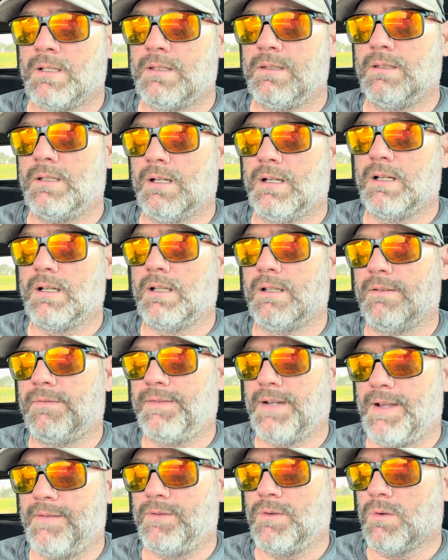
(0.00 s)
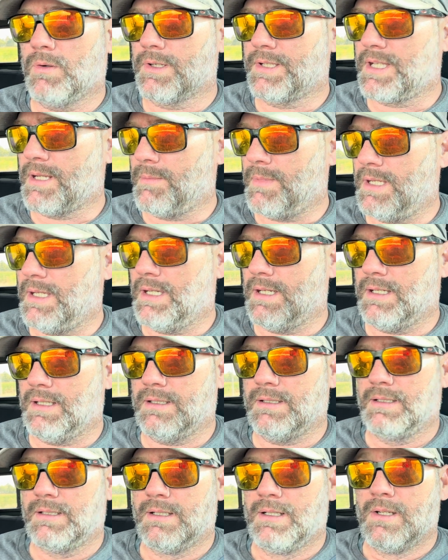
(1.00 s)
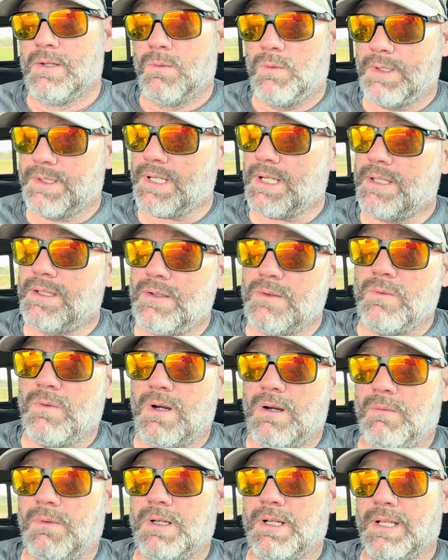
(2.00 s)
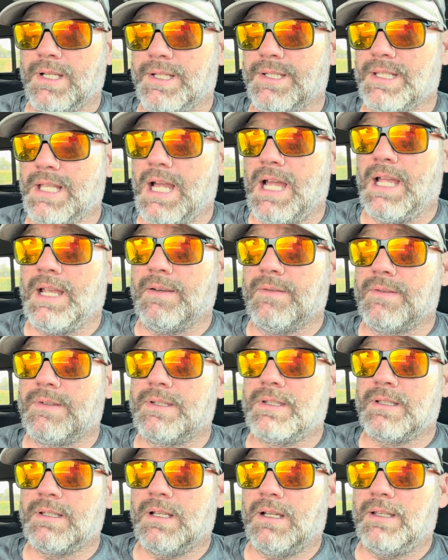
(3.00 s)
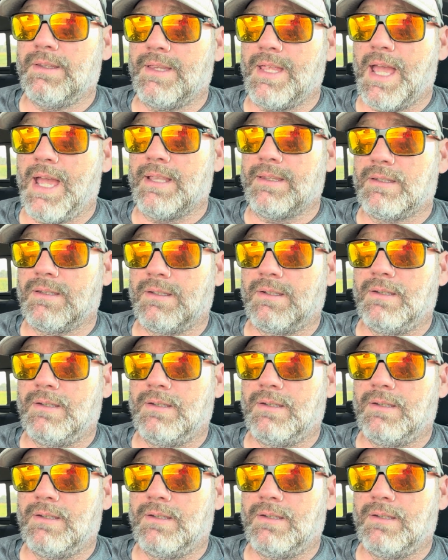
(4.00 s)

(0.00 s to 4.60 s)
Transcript: Doug 5-Door sent me which I do want one of these knives, that